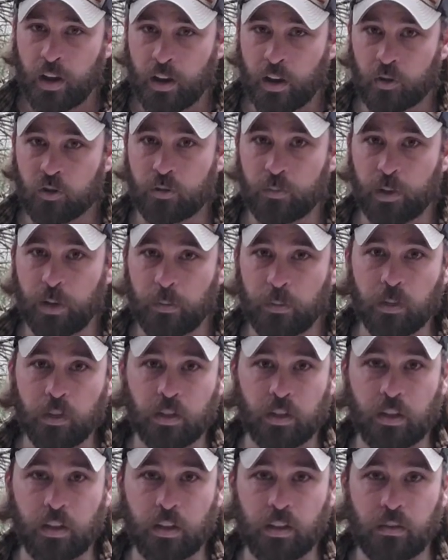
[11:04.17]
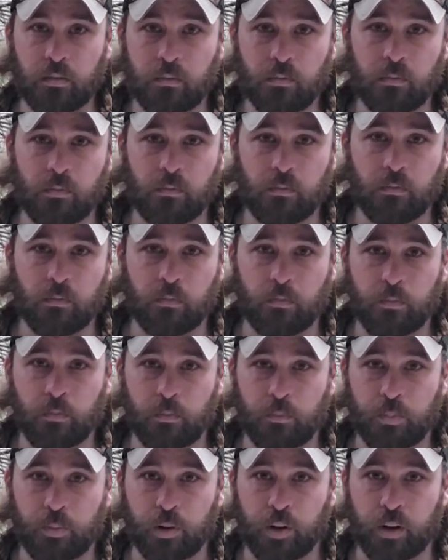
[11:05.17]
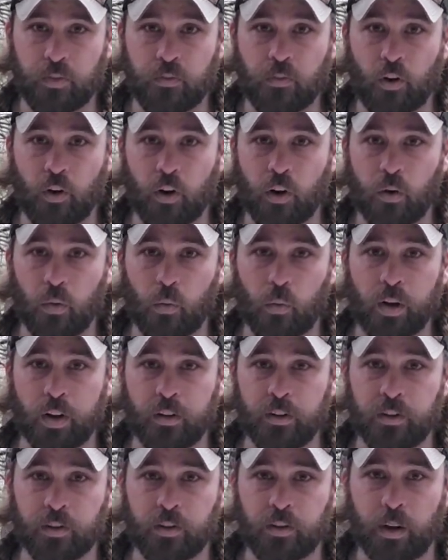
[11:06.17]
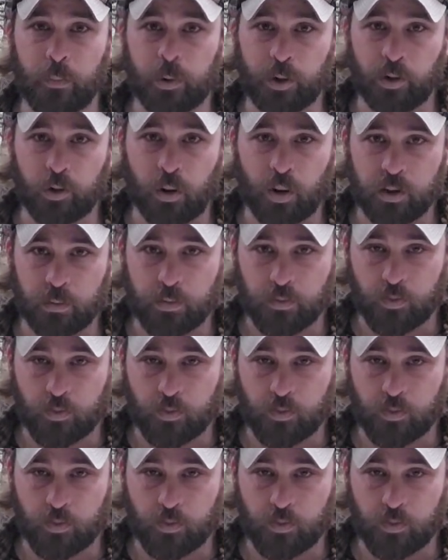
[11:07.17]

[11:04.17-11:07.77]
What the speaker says: And also being able to see pretty far what you're coming across